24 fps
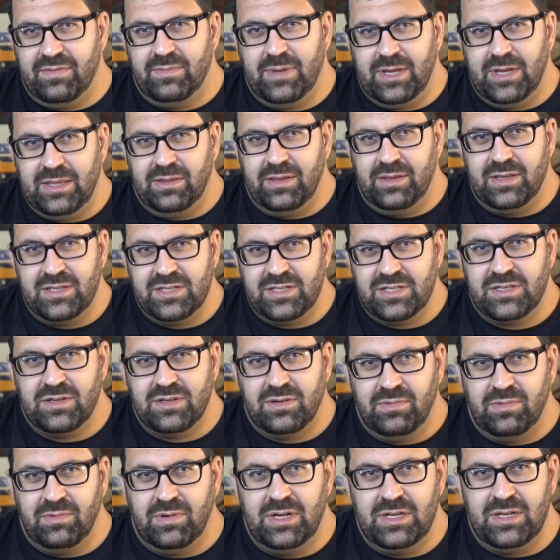on my list
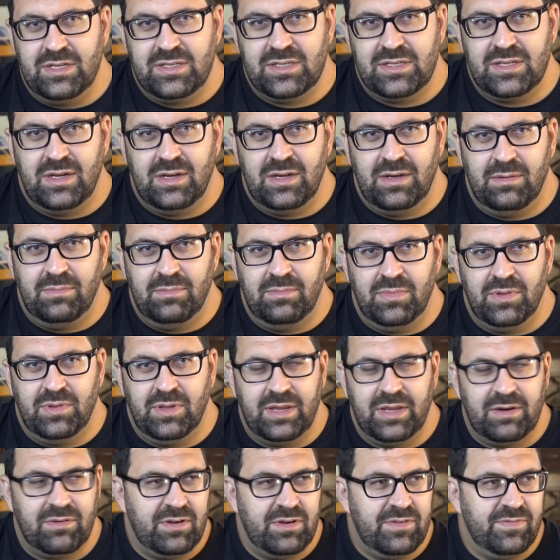was
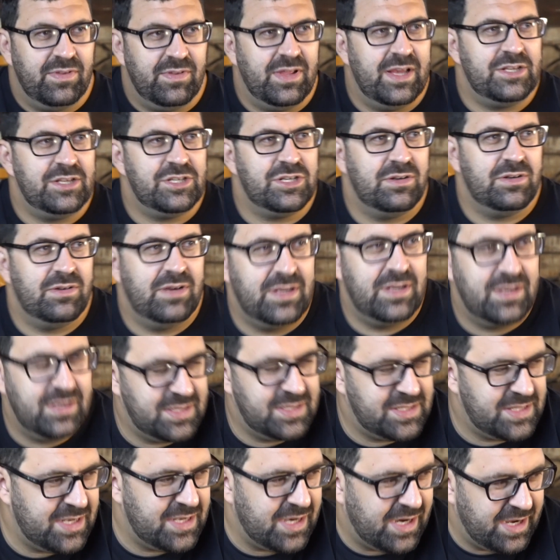Larry Fletcher at
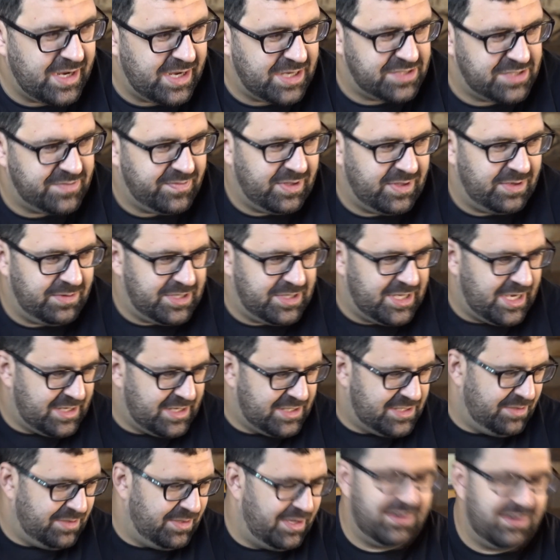CIS Flow Tech.
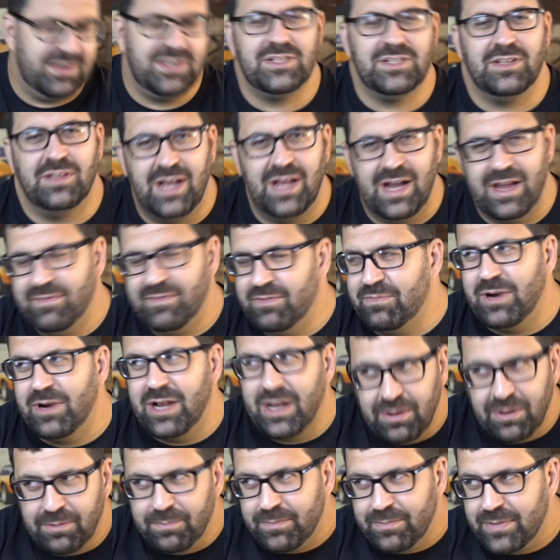So Larry's alive and
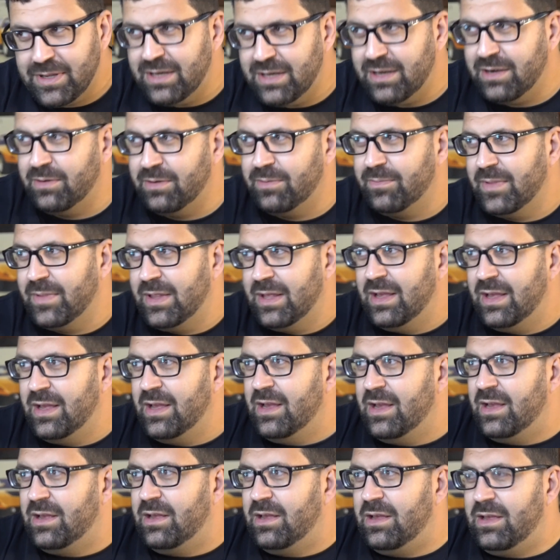well, you know.
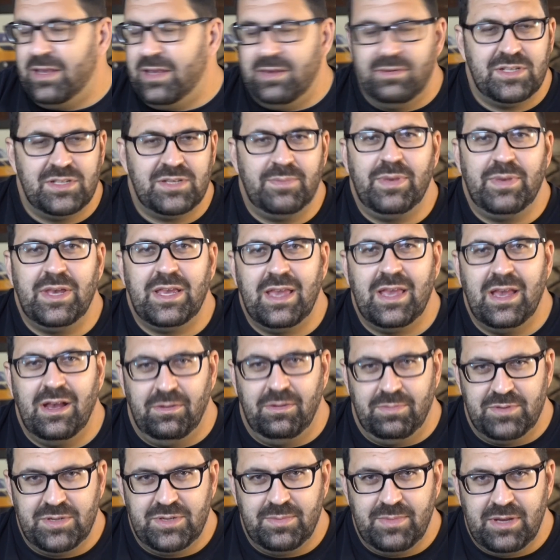He was a big
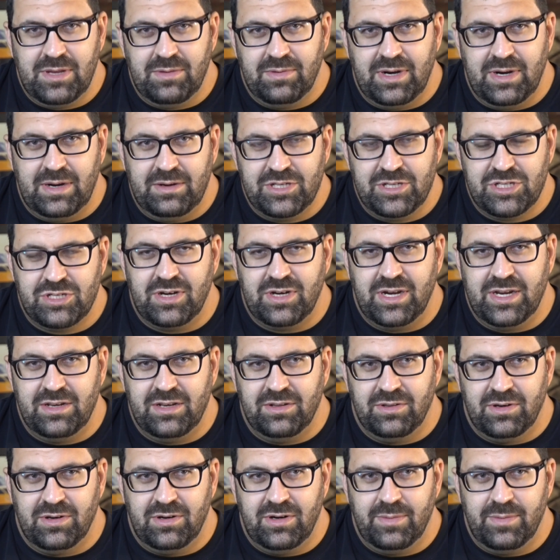help to me when I was trying to
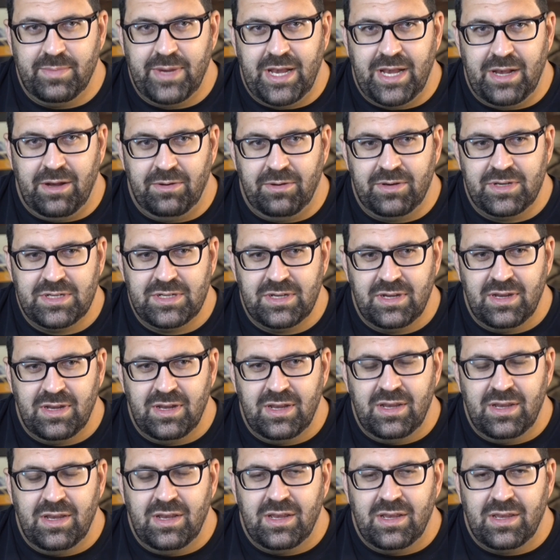learn about
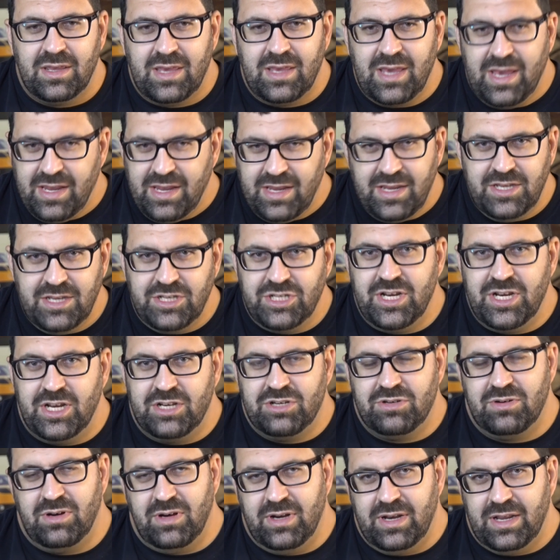KE
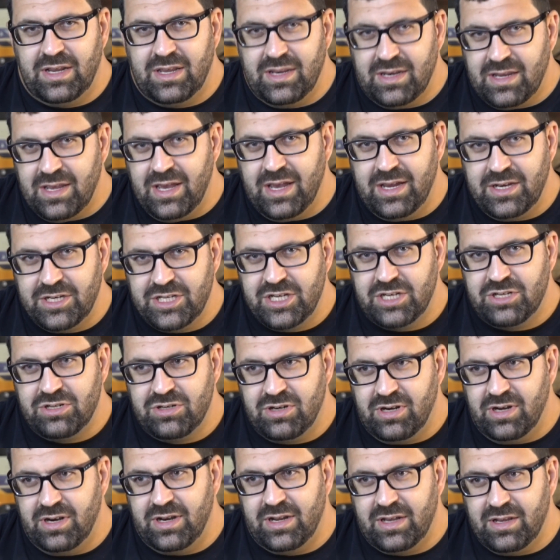Jetronic and KE
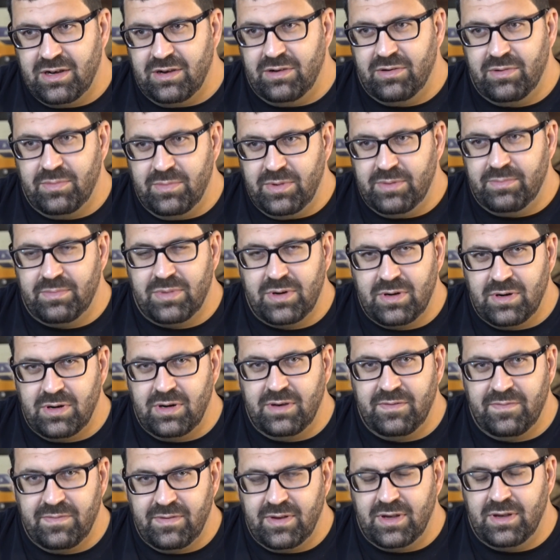Jetronic. And I remember,
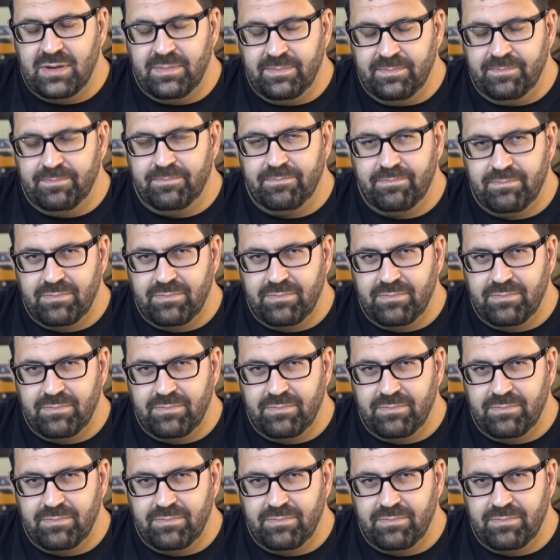if some